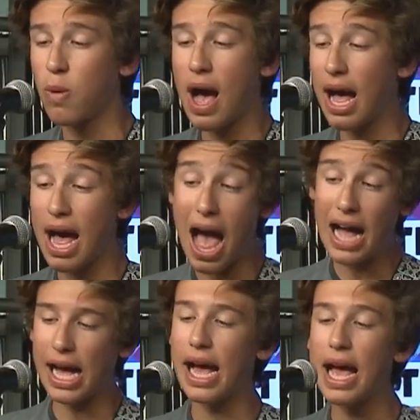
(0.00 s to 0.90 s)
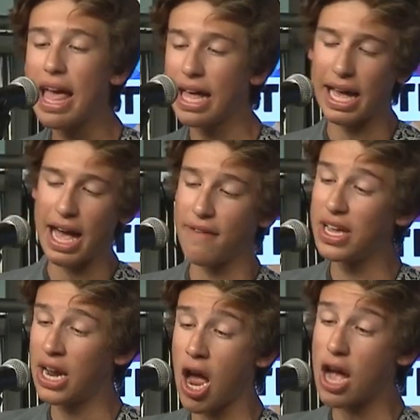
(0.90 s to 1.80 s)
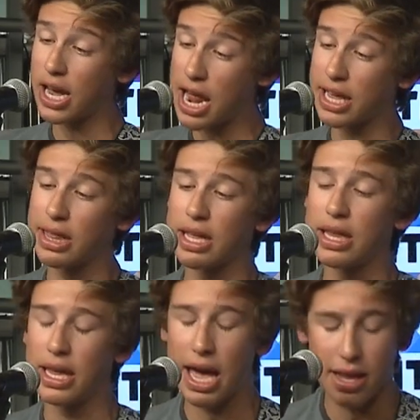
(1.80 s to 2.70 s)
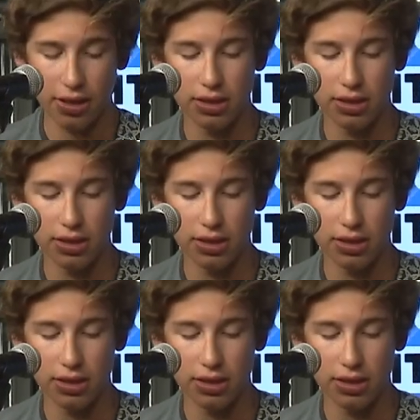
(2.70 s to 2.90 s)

why you haven't heard anything yet.